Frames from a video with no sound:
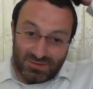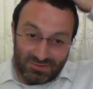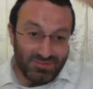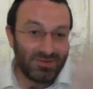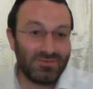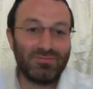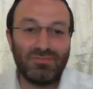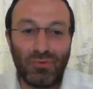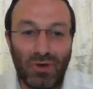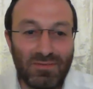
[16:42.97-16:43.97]
So,
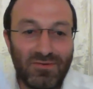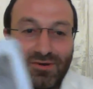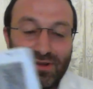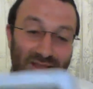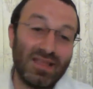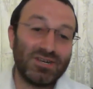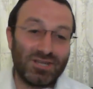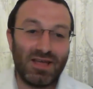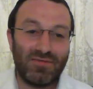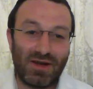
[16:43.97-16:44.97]
way before. And then
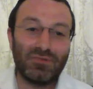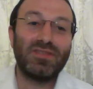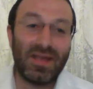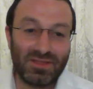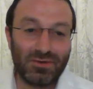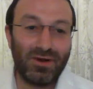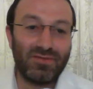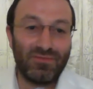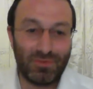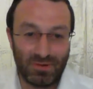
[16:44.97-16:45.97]
actually I found another
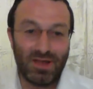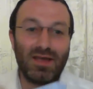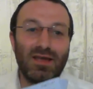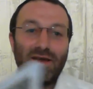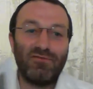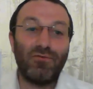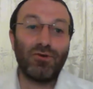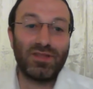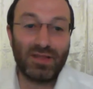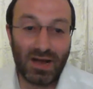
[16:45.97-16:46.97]
one from
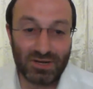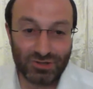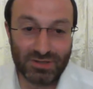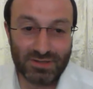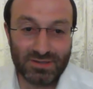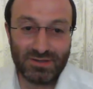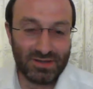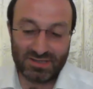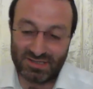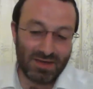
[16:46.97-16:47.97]
1400s.
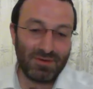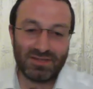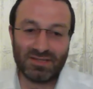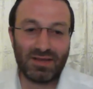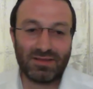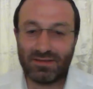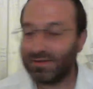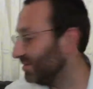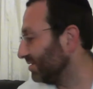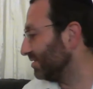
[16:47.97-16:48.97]
And same exact
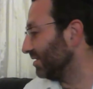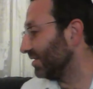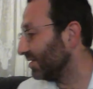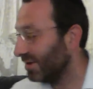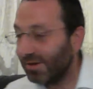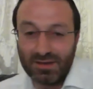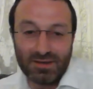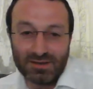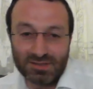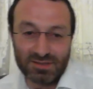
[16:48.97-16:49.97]
thing.
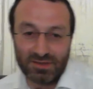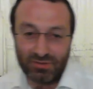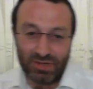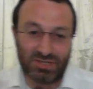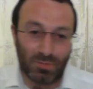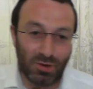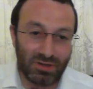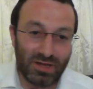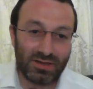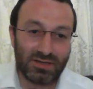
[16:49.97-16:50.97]
3
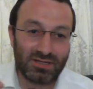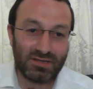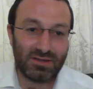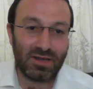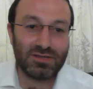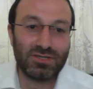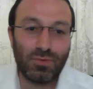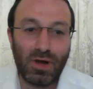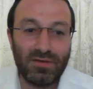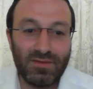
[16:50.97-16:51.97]
small letters and
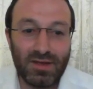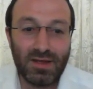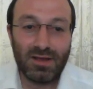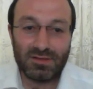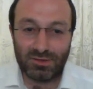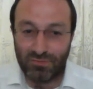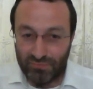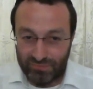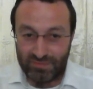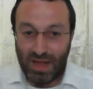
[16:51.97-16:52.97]
extra vav. So
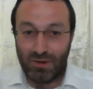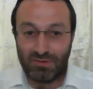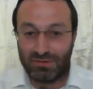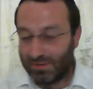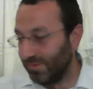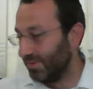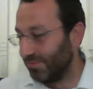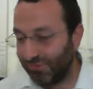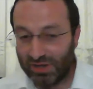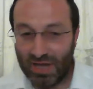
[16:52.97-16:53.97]
now, let me
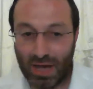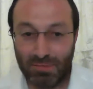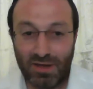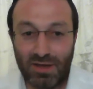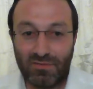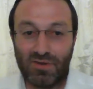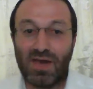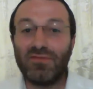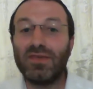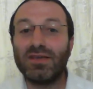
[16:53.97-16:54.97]
recap. We
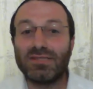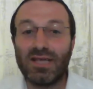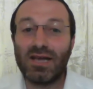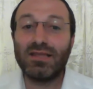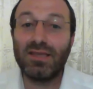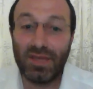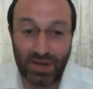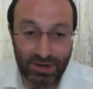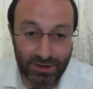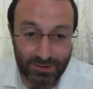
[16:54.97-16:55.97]
have the exact
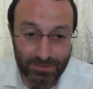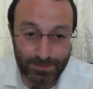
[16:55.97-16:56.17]
year.